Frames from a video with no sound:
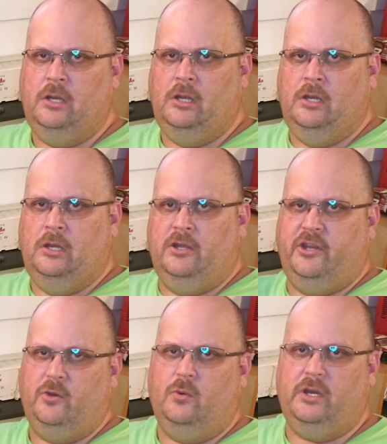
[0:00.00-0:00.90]
your
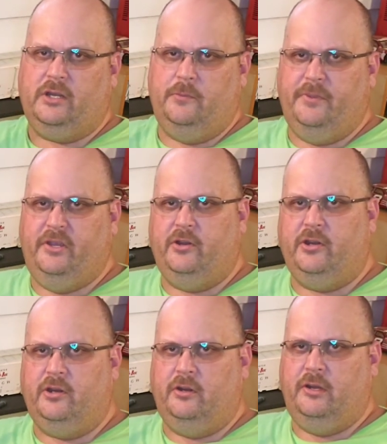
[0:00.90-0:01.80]
work computer,
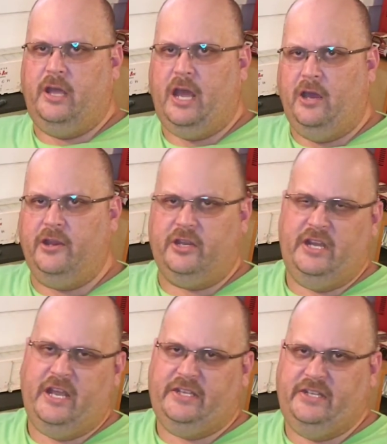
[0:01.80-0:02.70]
how you're
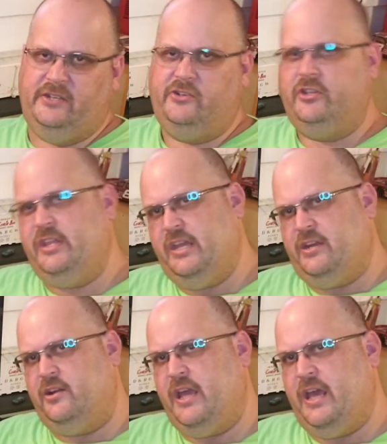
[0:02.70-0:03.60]
connected to the
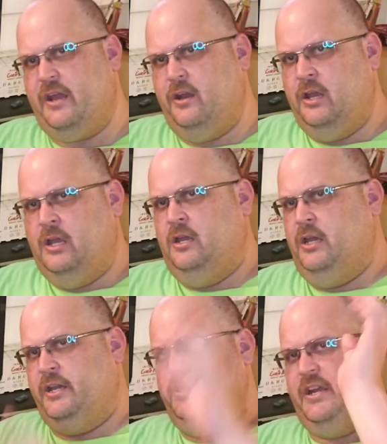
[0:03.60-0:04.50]
internet and
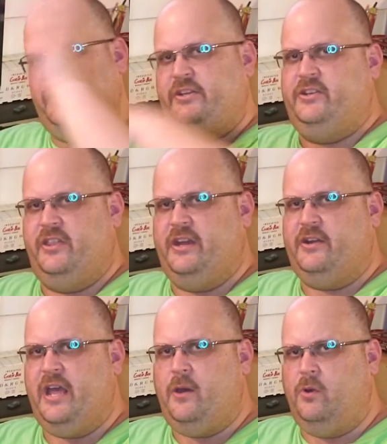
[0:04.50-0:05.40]
connected to their
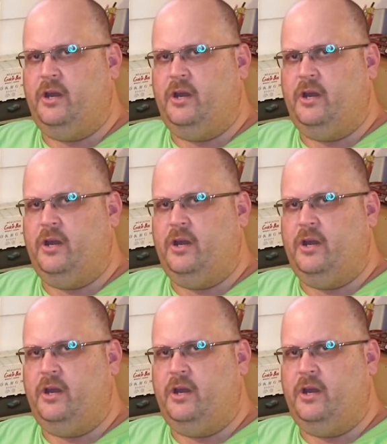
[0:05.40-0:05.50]
network.